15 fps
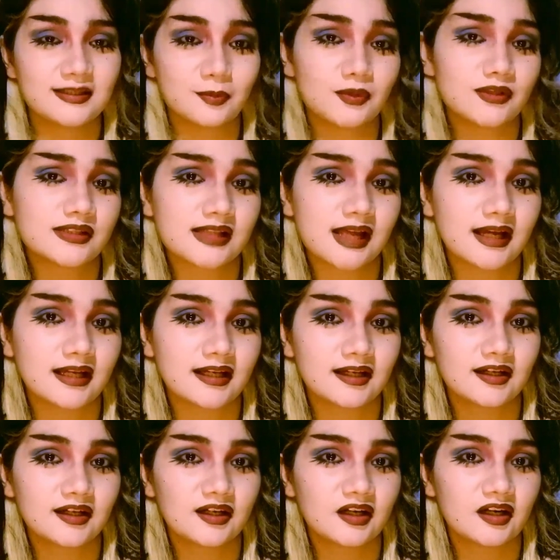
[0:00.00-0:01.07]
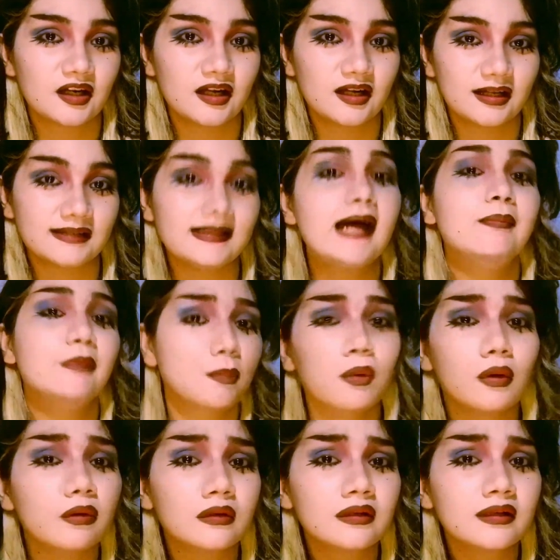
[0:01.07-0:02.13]
it was like
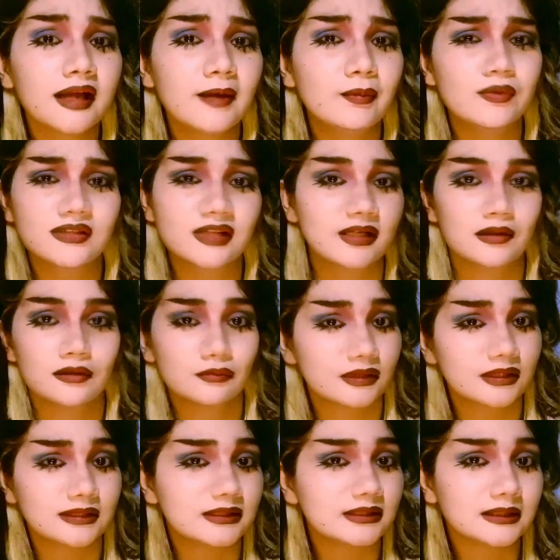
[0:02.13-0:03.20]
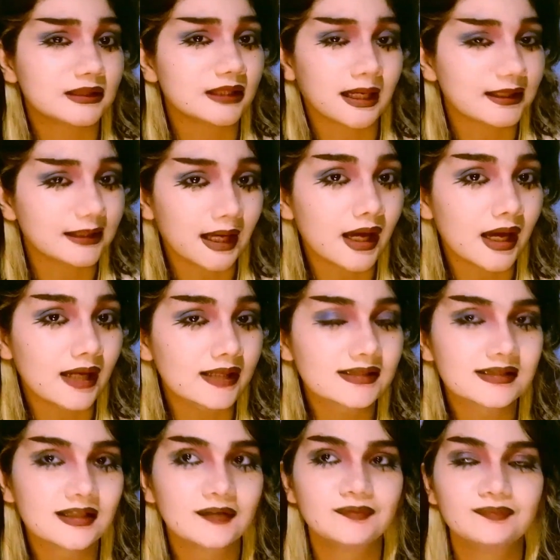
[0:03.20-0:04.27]
climbable. It was like 3D, I
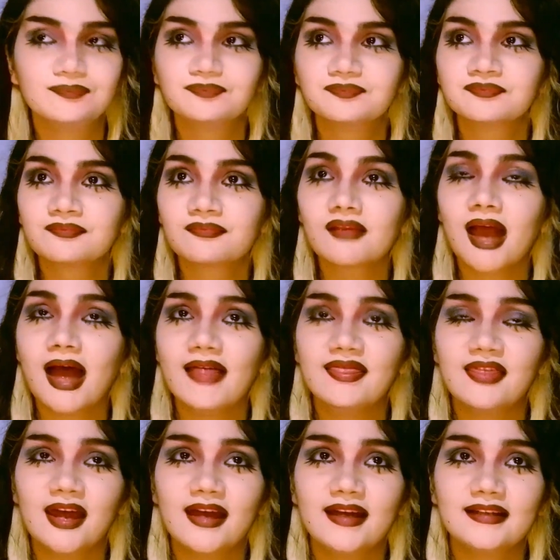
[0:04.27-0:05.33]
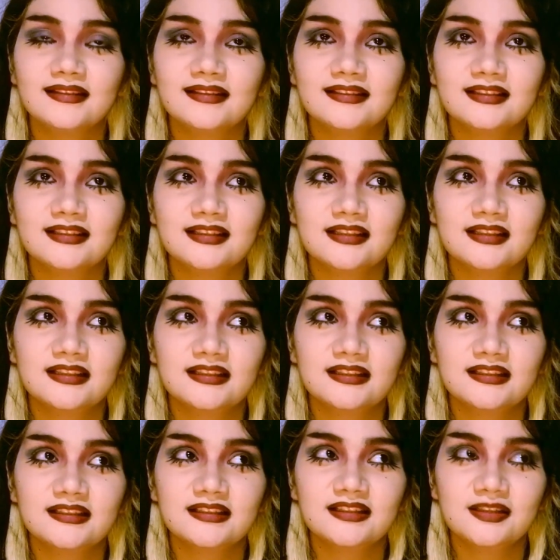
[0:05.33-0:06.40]
guess. And then
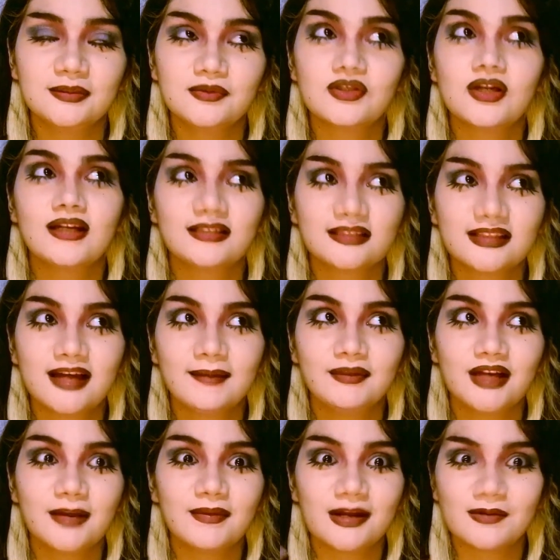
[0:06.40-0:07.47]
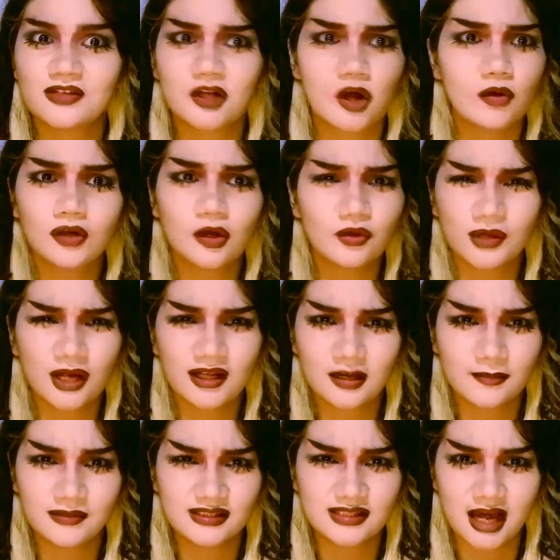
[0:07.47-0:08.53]
he tried to climb it up, and I was like, oh no, you can't
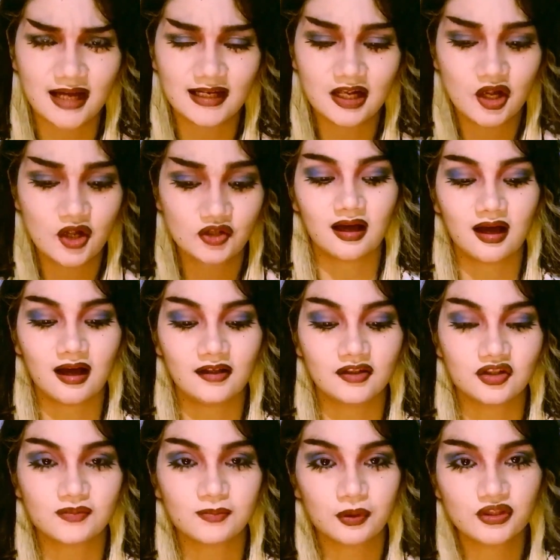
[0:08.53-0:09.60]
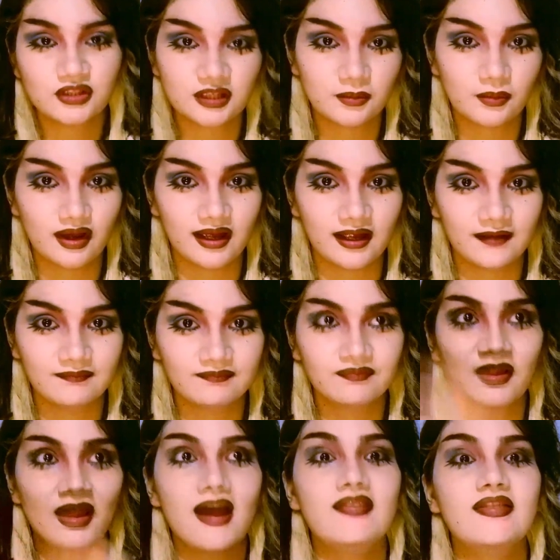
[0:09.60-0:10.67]
come inside. I just pushed it away,
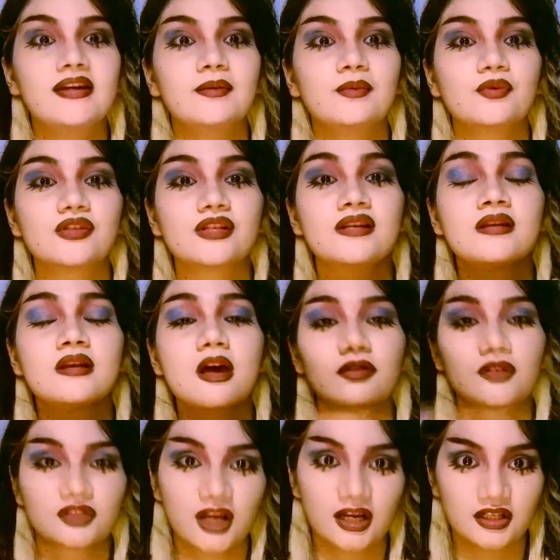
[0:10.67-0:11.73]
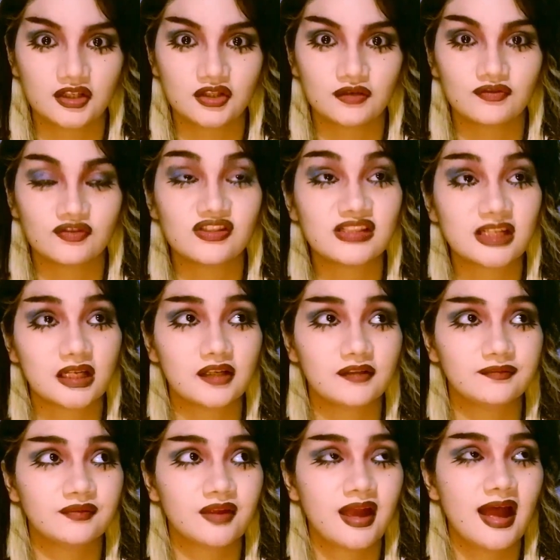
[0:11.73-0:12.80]
and then it was another change of
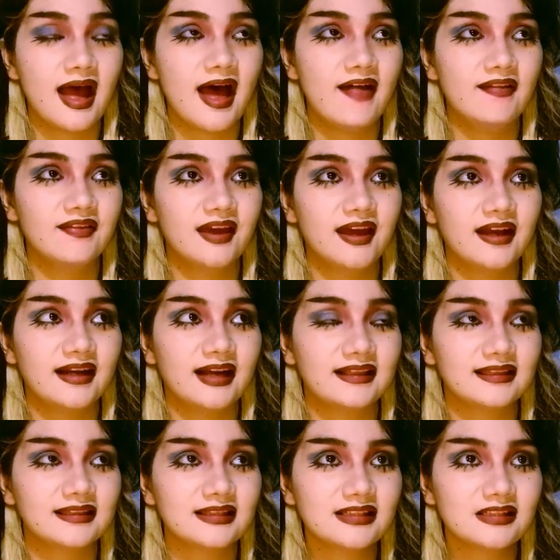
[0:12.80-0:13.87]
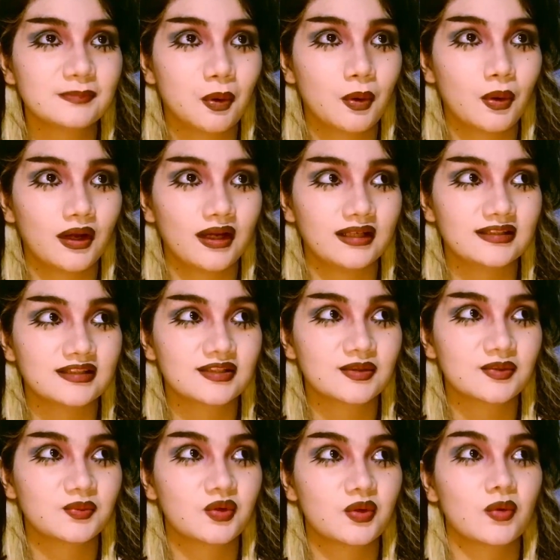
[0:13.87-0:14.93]
scene. And then at this point,
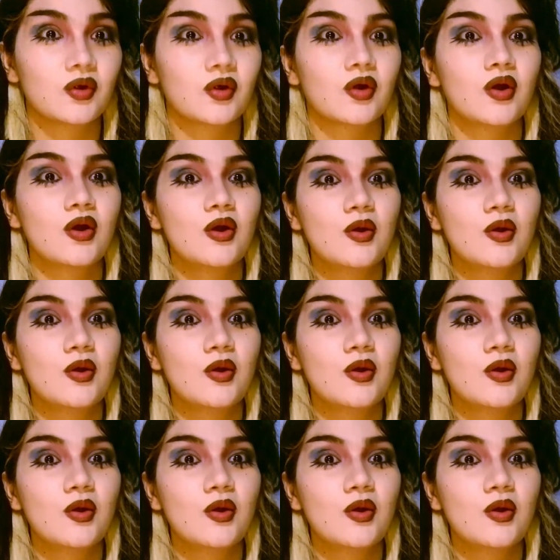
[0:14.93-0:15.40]
we were